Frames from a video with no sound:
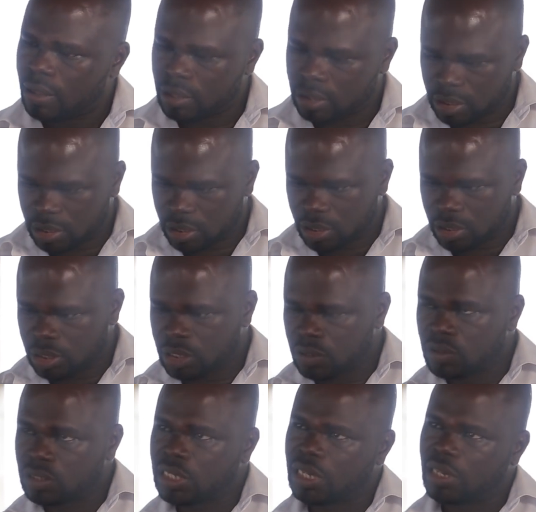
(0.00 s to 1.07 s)
It's
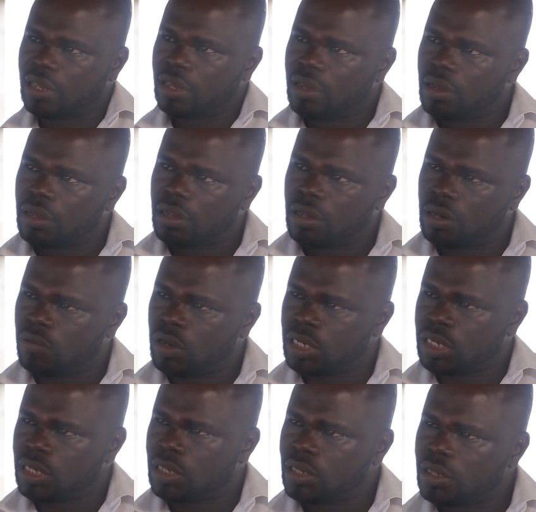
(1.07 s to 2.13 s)
what I say. What
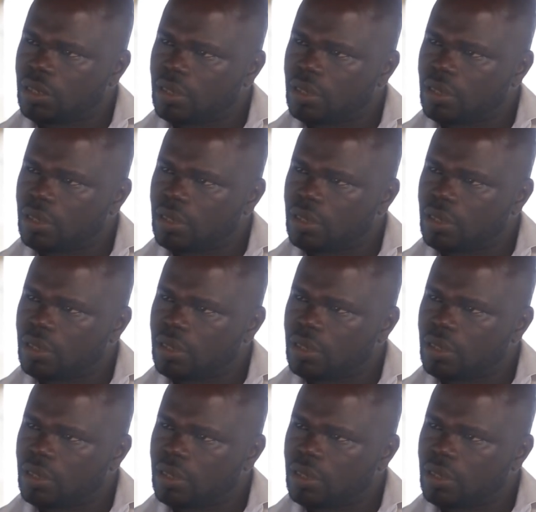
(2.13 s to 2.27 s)
did he?